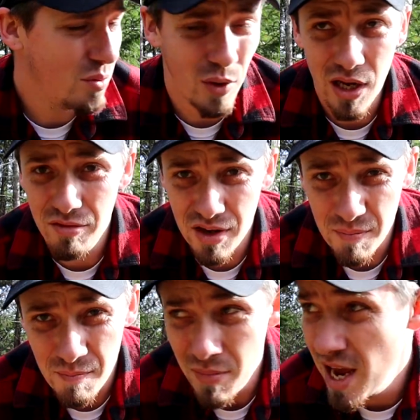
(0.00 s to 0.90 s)
We have a
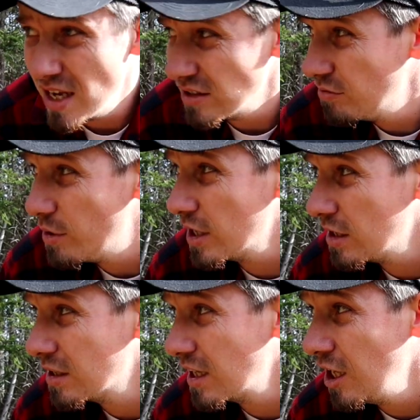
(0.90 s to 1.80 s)
massive buck
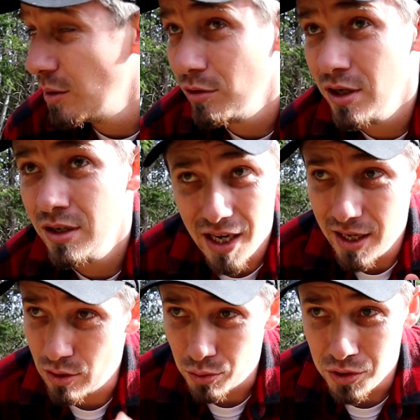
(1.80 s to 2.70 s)
on camera. I
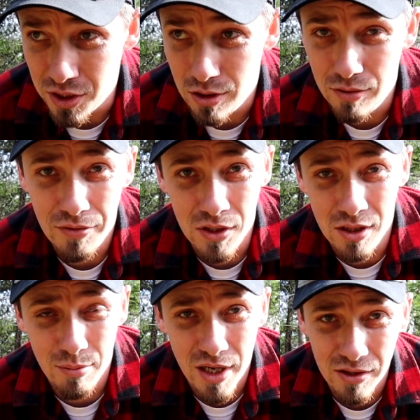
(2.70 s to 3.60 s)
had a really good
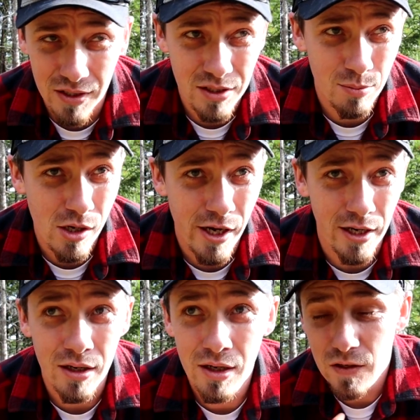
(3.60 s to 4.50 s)
feeling about this spot.
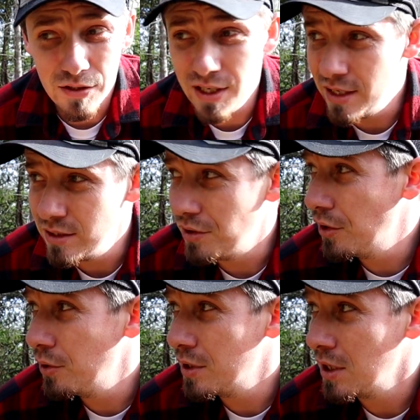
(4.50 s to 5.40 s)
There's tons of
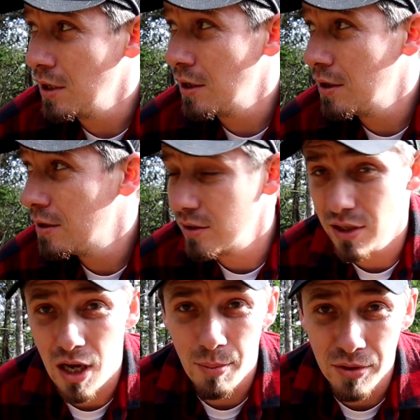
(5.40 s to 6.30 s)
doe in here. There's
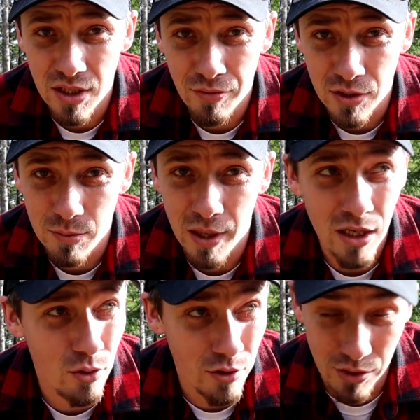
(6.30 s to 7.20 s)
a couple different
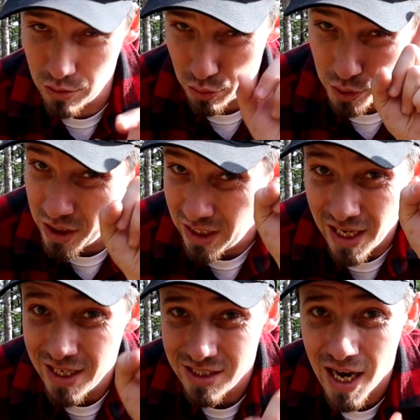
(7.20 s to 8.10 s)
spike horns. There's a really
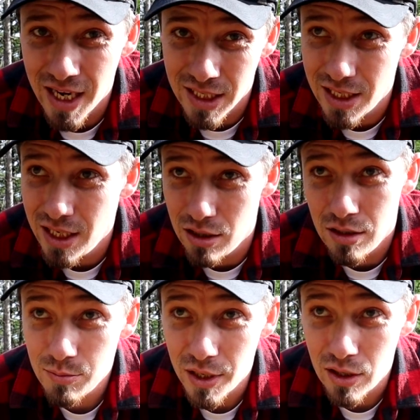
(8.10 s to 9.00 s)
nice high and tight
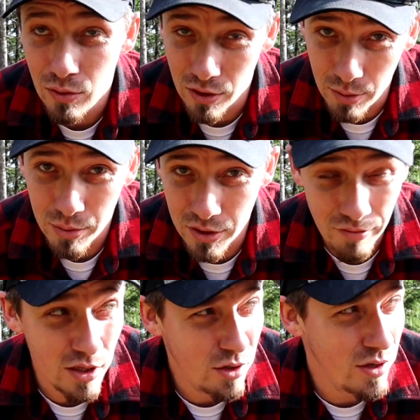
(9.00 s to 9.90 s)
spike horn. I'll put the
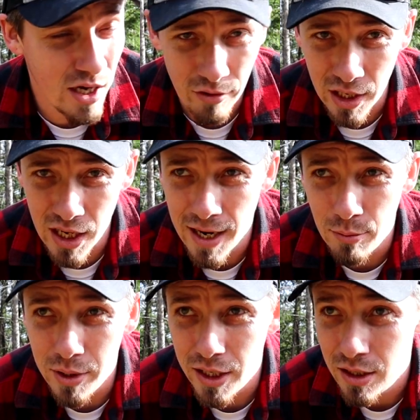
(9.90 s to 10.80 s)
video down right now,
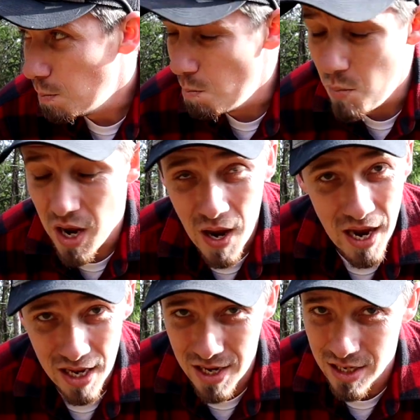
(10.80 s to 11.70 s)
but
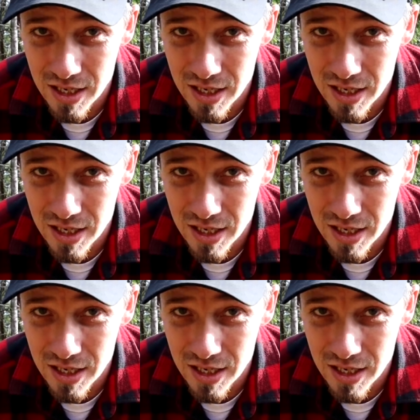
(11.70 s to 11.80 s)
man,